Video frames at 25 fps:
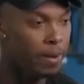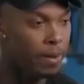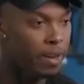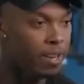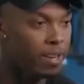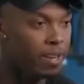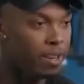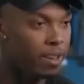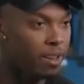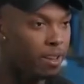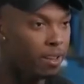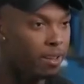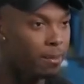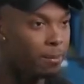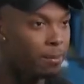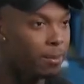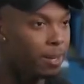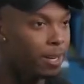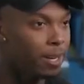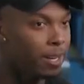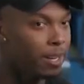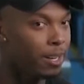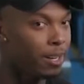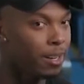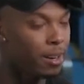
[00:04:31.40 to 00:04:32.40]
Pittsburgh
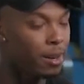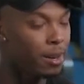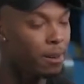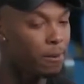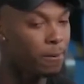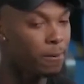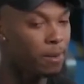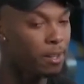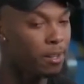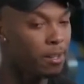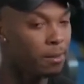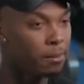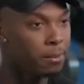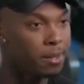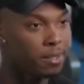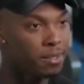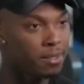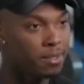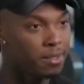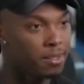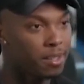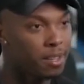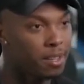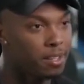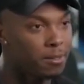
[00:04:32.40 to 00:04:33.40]
Steelers wide receiver
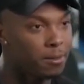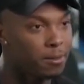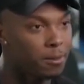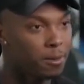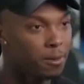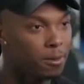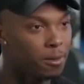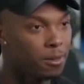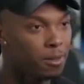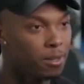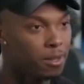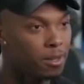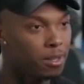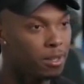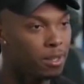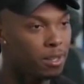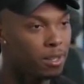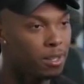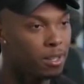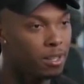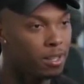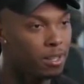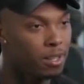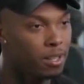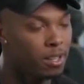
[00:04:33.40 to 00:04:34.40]
Martavis Bryant has
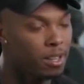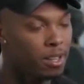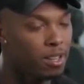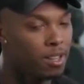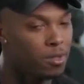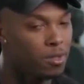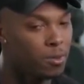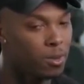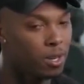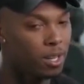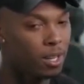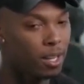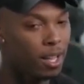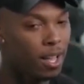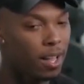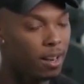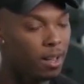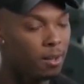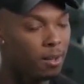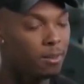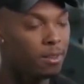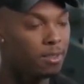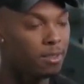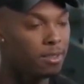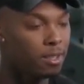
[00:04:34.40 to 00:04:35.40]
applied for
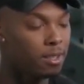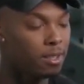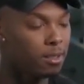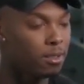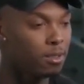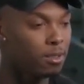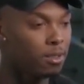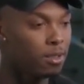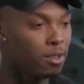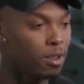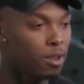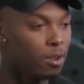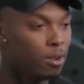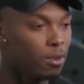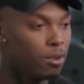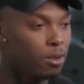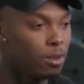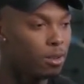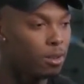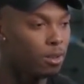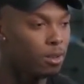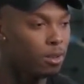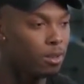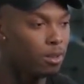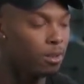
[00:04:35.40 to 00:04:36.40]
reinstatement to the NFL for this